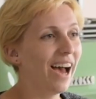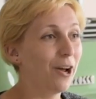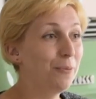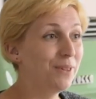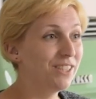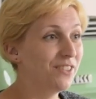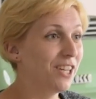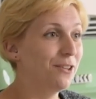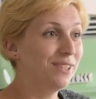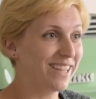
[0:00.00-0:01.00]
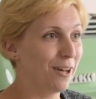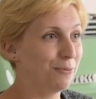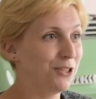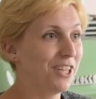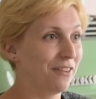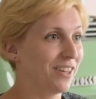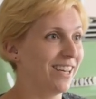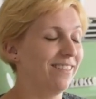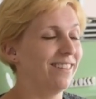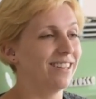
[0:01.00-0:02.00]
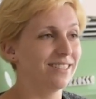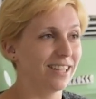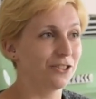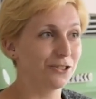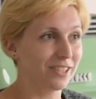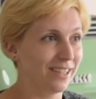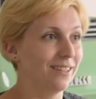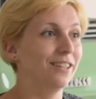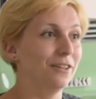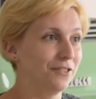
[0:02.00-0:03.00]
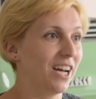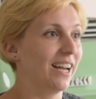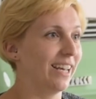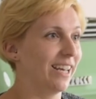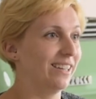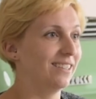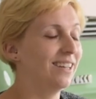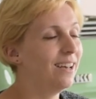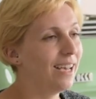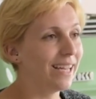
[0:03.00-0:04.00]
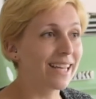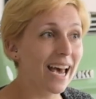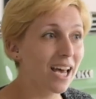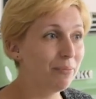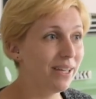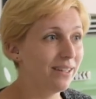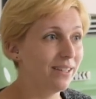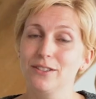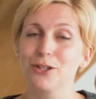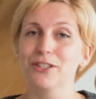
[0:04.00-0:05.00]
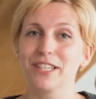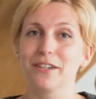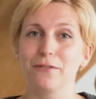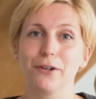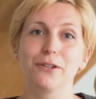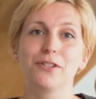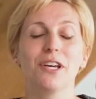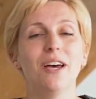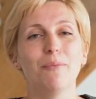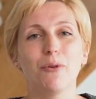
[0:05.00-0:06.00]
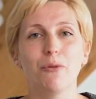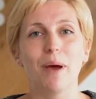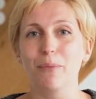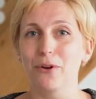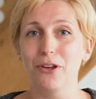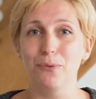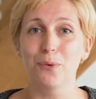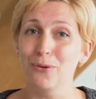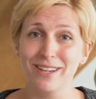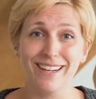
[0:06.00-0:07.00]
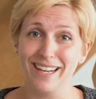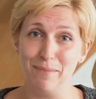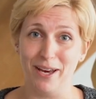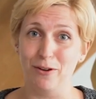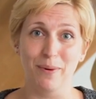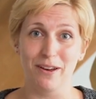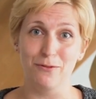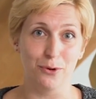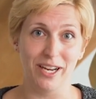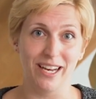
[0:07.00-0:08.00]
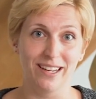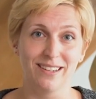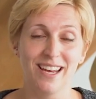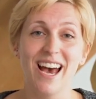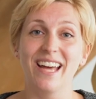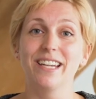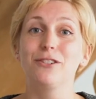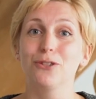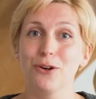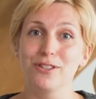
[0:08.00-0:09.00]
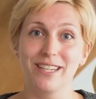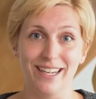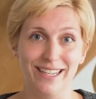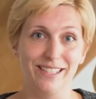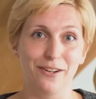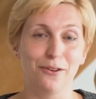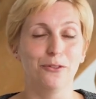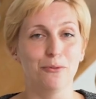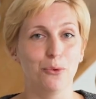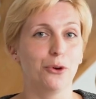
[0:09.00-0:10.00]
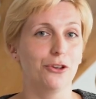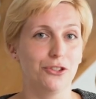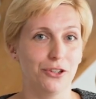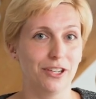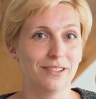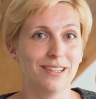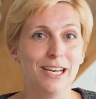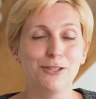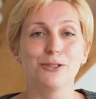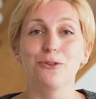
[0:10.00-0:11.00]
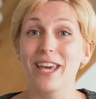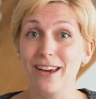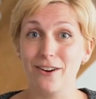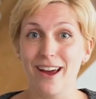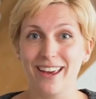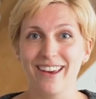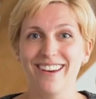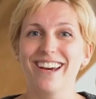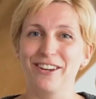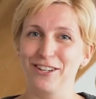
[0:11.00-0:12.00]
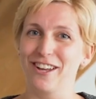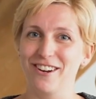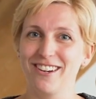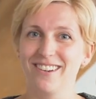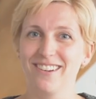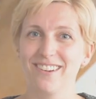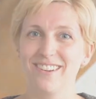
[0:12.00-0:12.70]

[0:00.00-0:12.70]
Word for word: I hope this video has helped you navigate the essential skill of dialing in. It can be a daunting at first, but remember you won't get any better by avoiding it and it does get easier the more you do it. So get cracking and good luck.